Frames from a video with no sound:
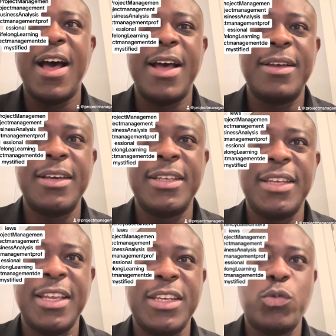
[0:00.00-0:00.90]

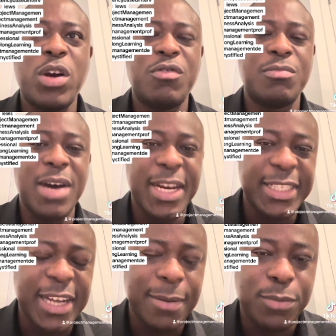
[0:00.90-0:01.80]
in the way we
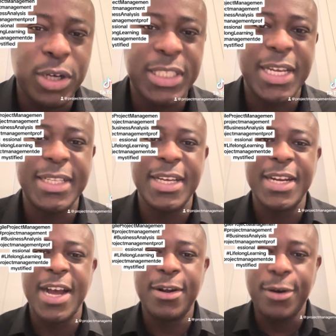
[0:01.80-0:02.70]
manage our budget and
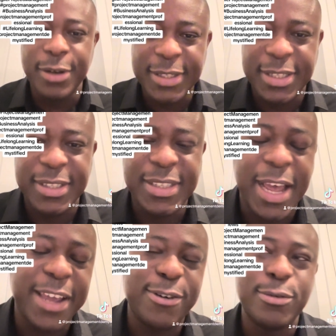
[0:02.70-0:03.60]
our costing
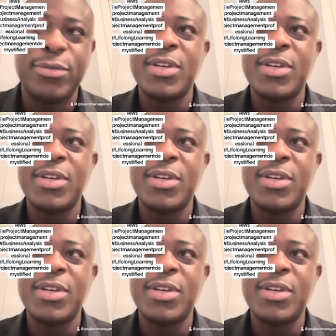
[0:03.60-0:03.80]
cycle.